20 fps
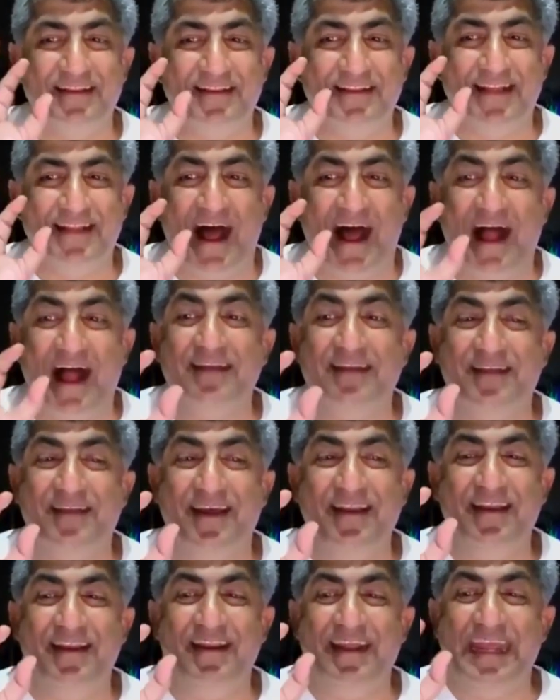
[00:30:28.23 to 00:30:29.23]
The
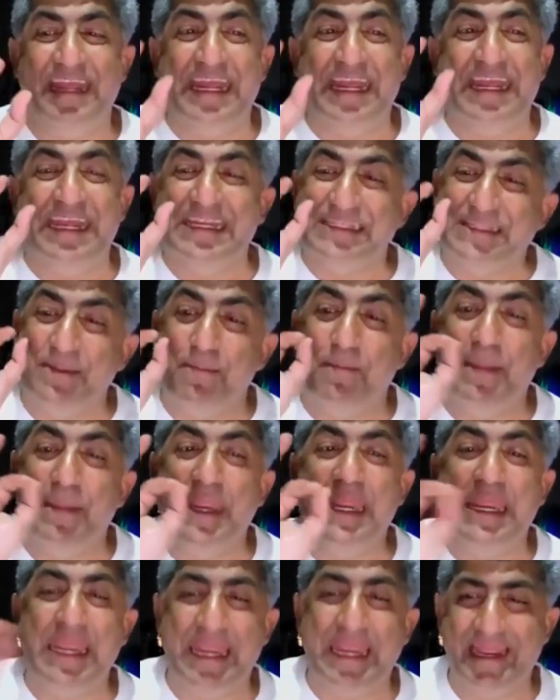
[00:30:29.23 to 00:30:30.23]
answer is
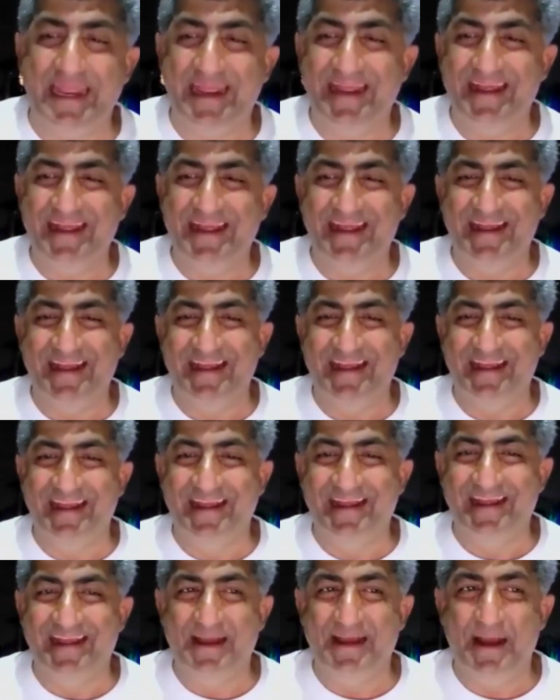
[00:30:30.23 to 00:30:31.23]
me,
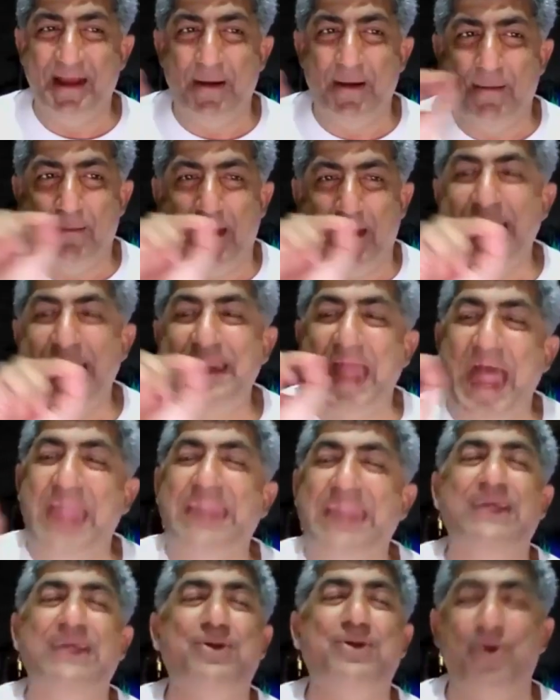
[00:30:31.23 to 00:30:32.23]
mind
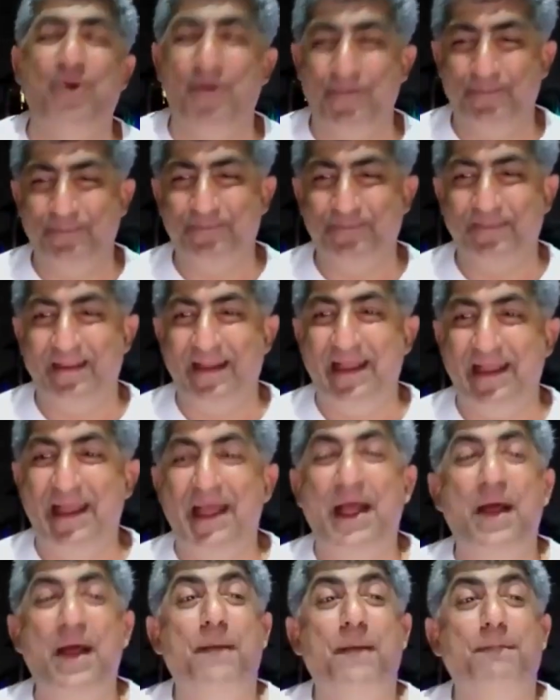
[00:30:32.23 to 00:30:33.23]
and ego.
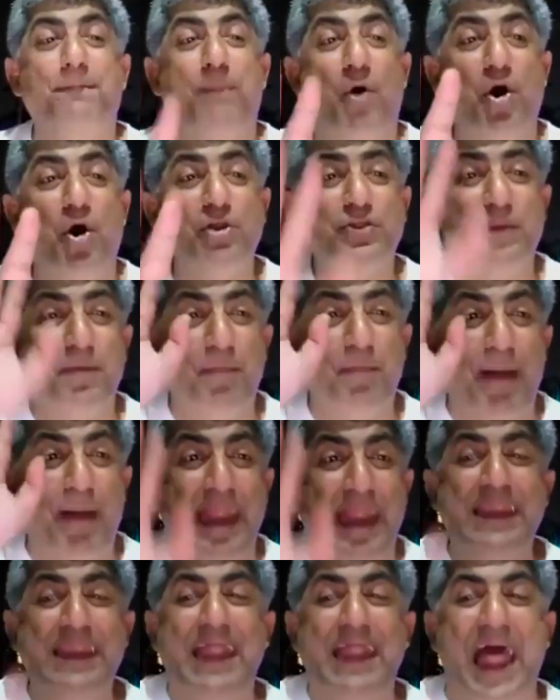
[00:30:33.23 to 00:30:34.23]
Both
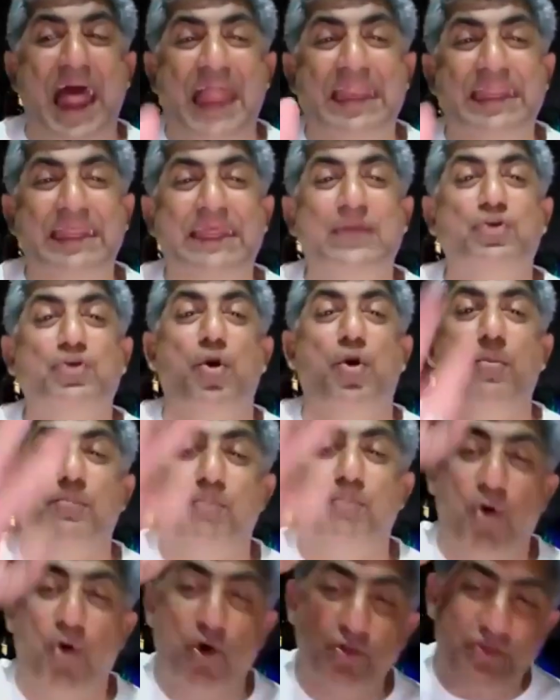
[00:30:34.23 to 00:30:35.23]
mind and
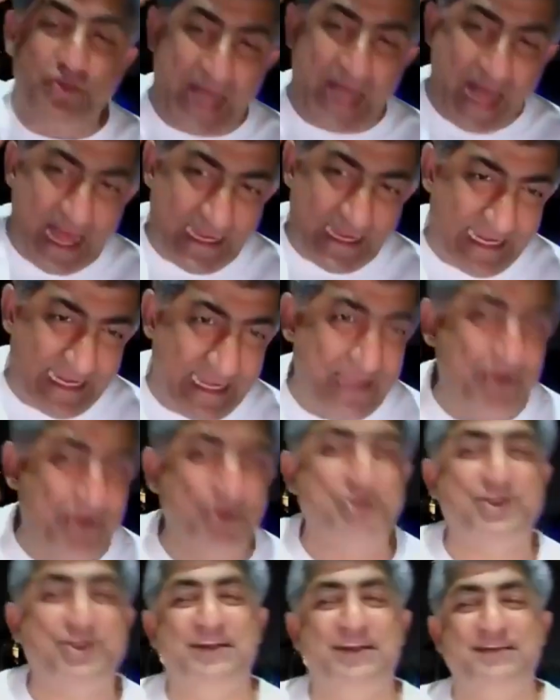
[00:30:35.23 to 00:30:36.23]
ego, both are
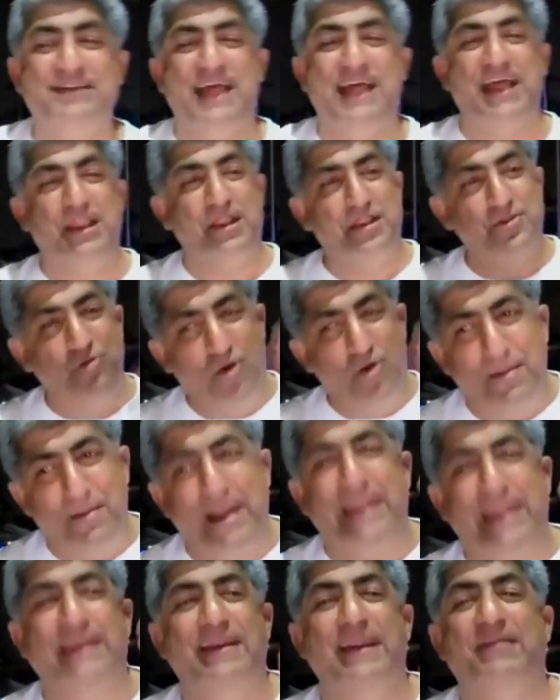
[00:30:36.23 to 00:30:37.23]
illusions. There is no
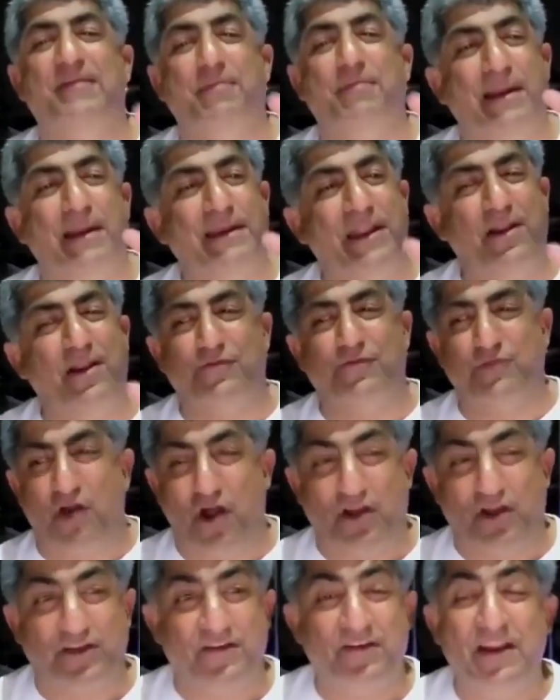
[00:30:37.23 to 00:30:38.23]
mind, it's a bundle of
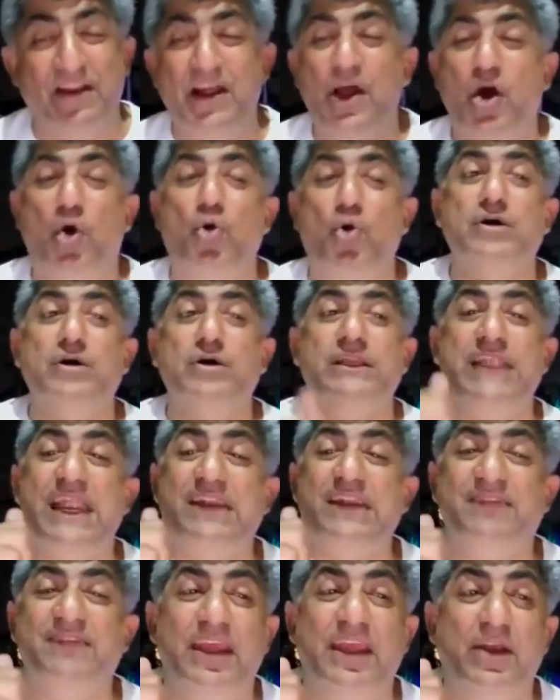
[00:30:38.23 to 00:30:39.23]
thoughts. Who
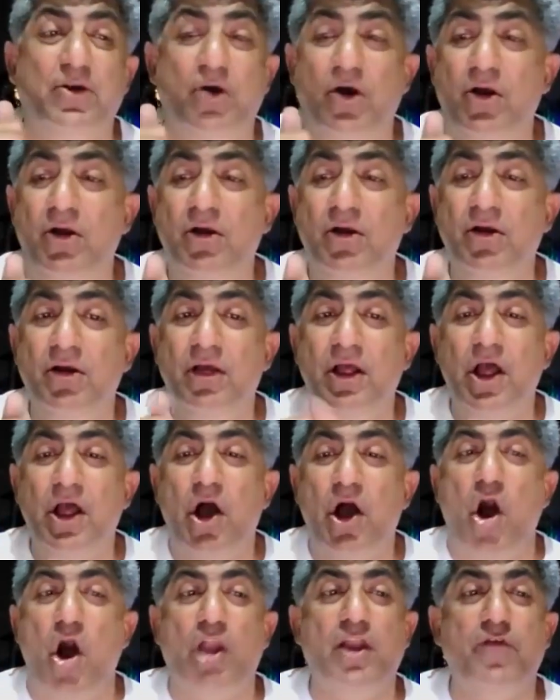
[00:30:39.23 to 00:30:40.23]
creates the ego?
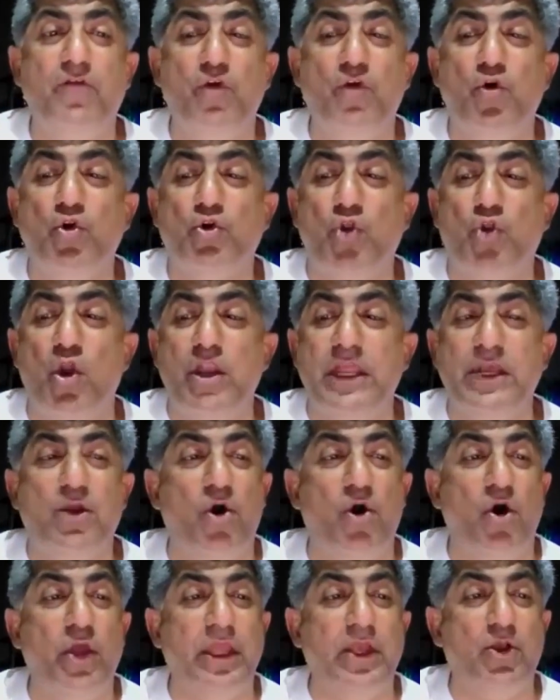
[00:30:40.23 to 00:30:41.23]
All of you who told
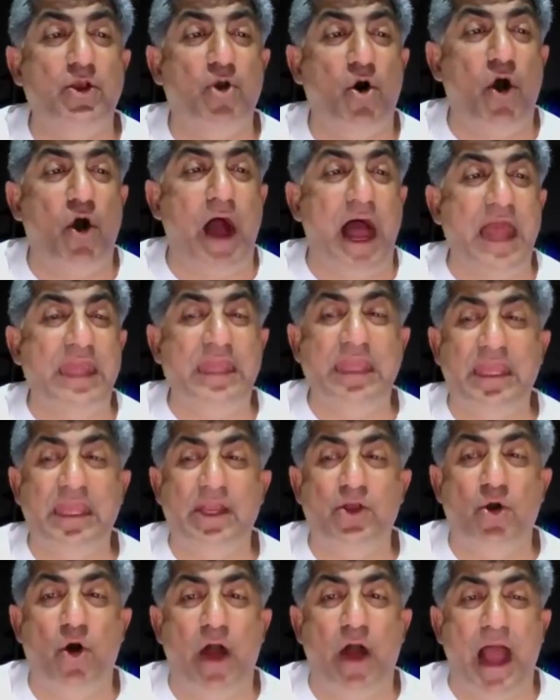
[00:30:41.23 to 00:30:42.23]
ego, ego, I,
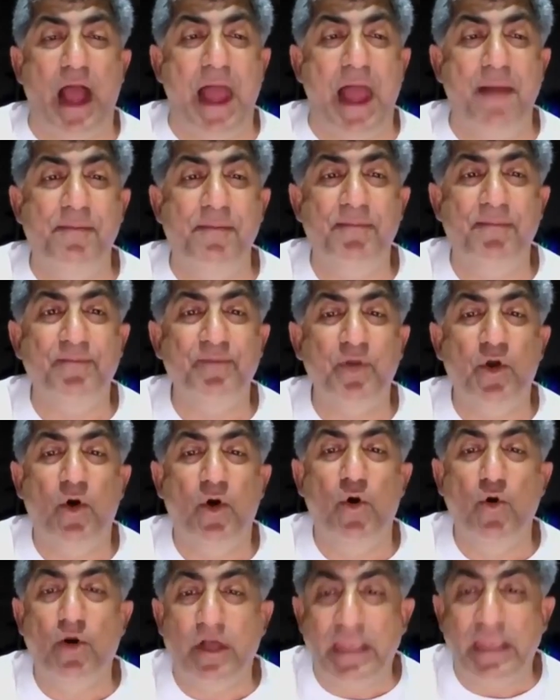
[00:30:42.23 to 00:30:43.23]
ego, ahem,
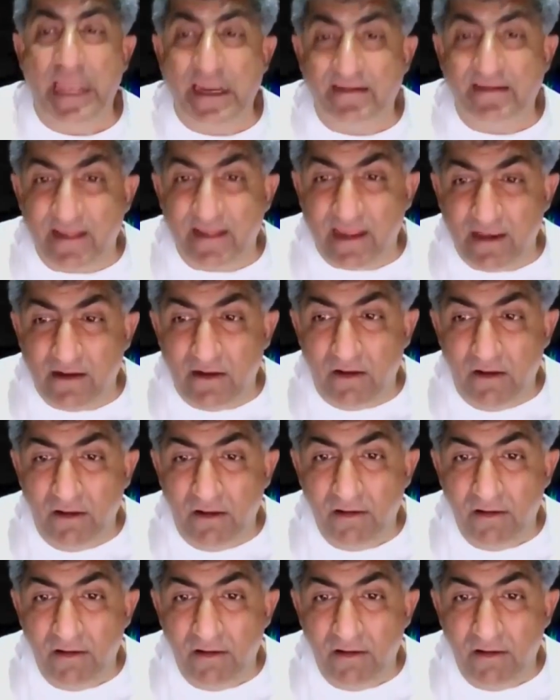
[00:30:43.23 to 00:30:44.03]
who creates the ego?